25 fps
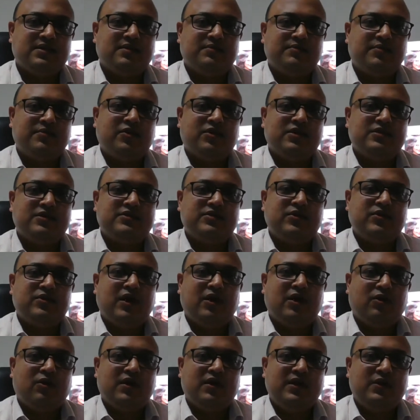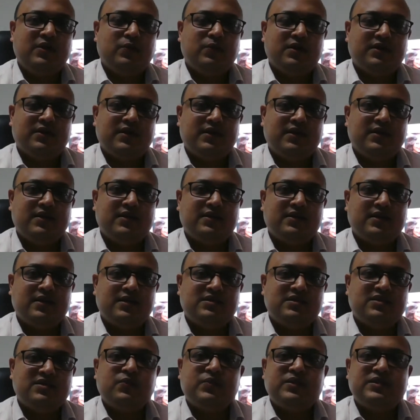Because you are already working in a
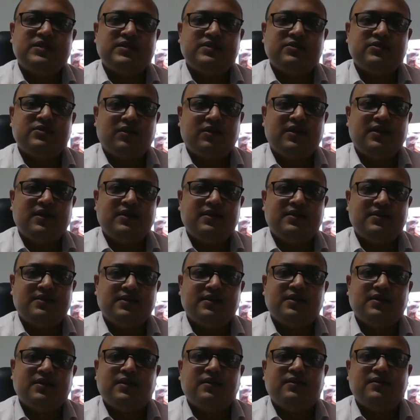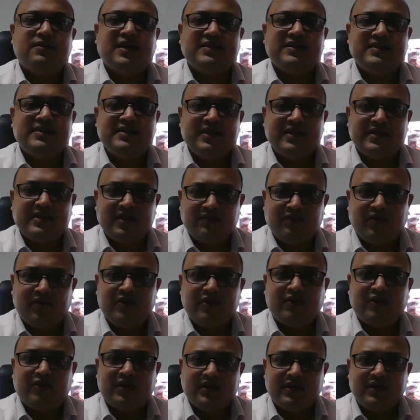culture which is already designated for
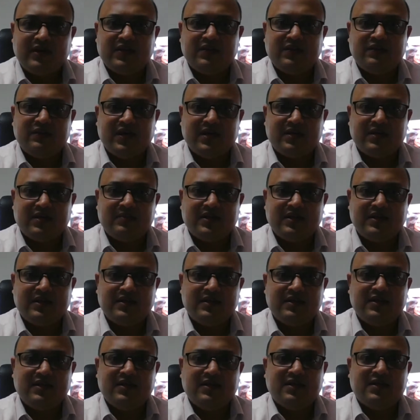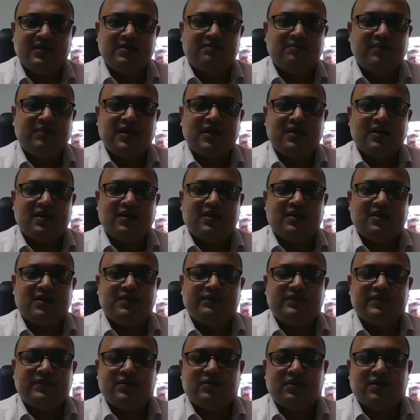your current environment. But
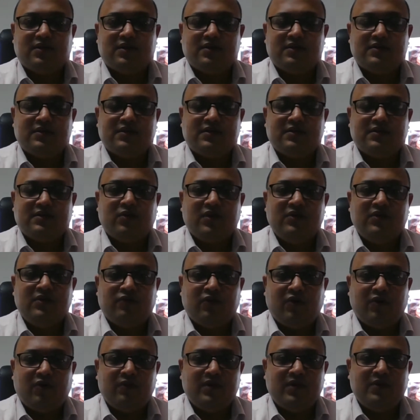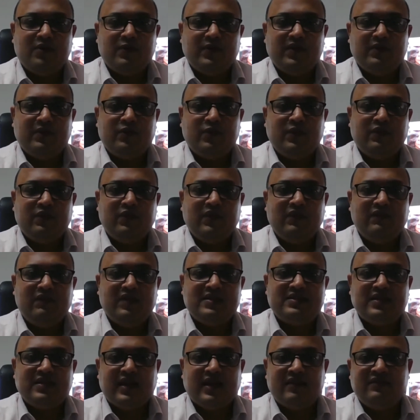going forward, we will
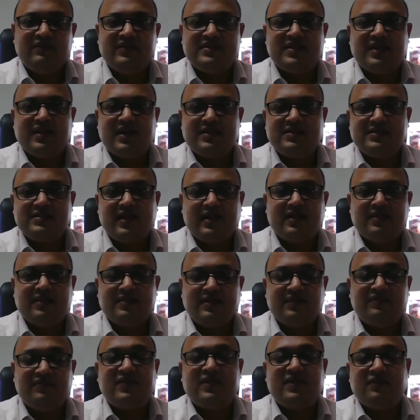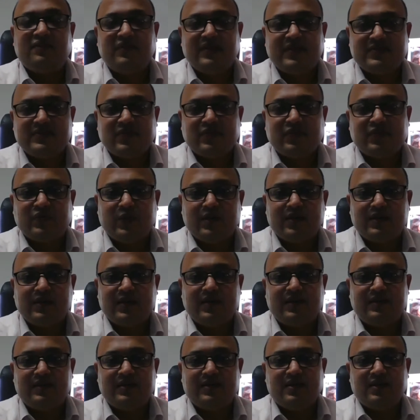envisage there are different ways of
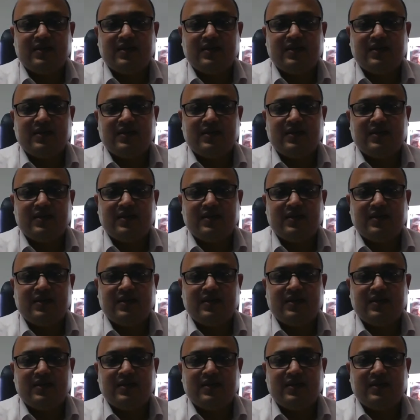working.